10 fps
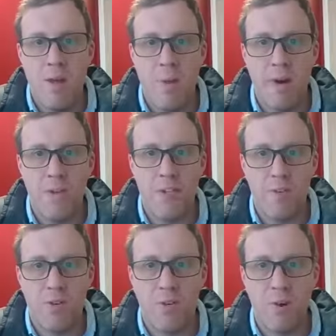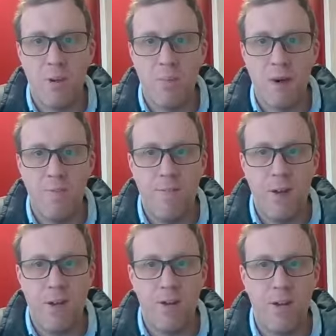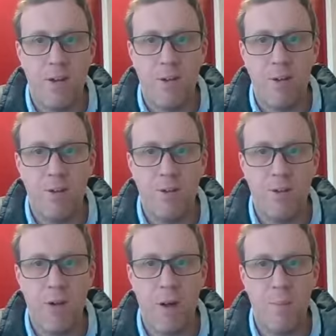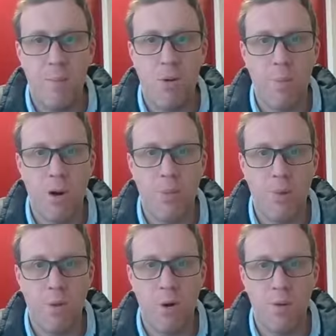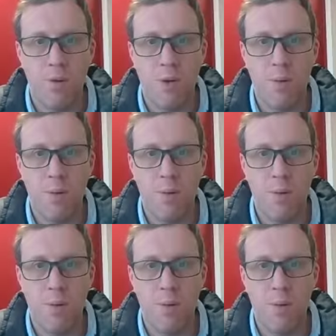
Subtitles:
But as I've grown in my faith and learned more about the world,